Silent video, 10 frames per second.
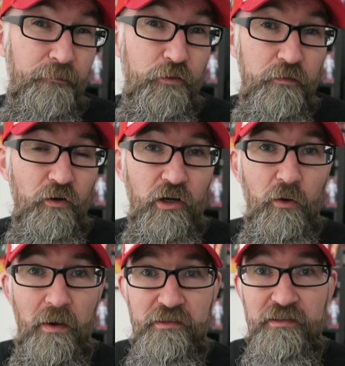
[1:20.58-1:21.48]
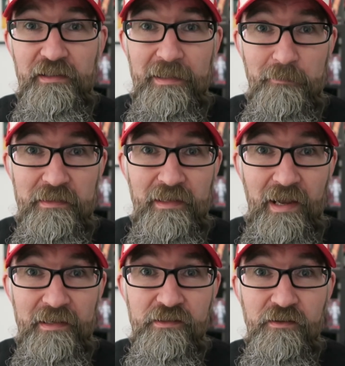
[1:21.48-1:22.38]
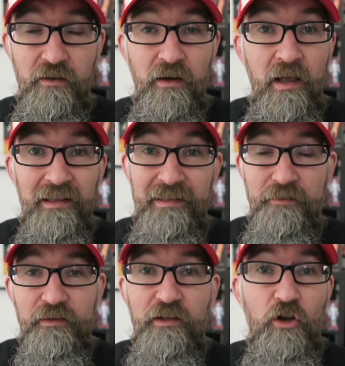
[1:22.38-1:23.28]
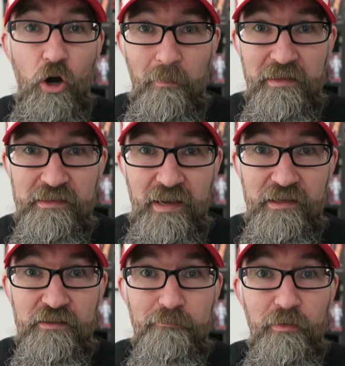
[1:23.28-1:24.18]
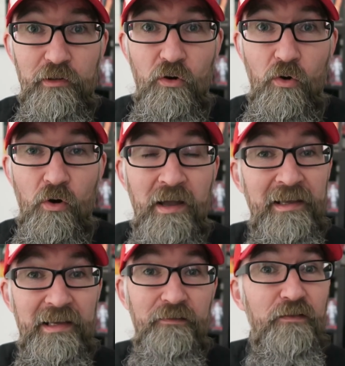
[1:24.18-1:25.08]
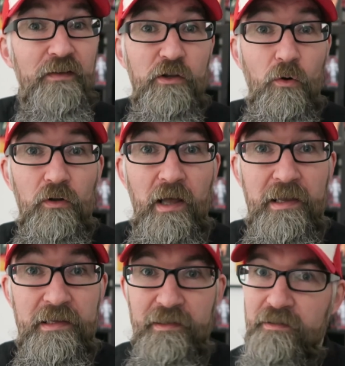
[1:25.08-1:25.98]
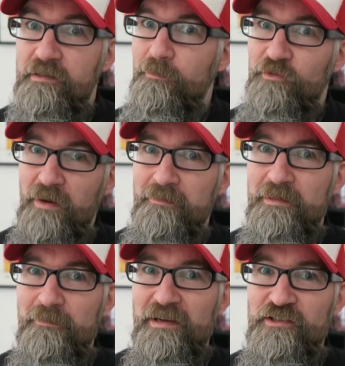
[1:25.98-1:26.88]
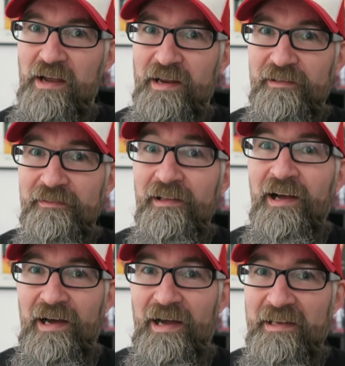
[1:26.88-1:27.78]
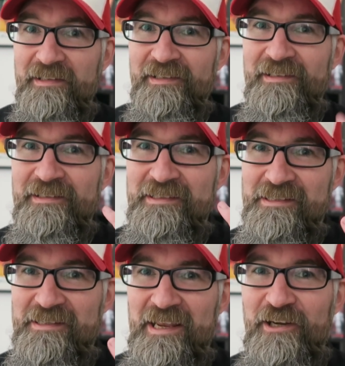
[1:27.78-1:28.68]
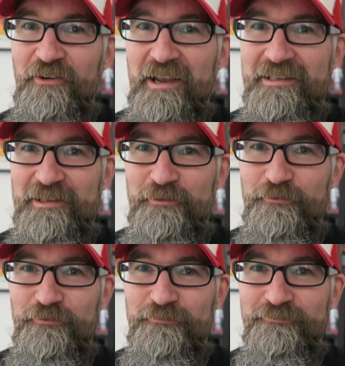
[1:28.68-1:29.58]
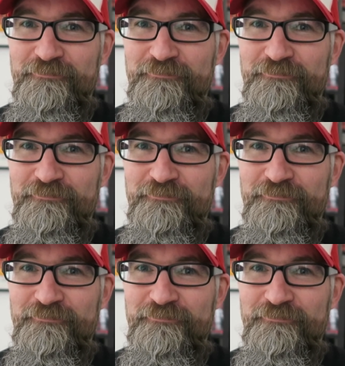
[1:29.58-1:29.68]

If you've got a question you'd like me to answer, leave it in the comments section below, give the video a like, subscribe to my channel, and stay creative.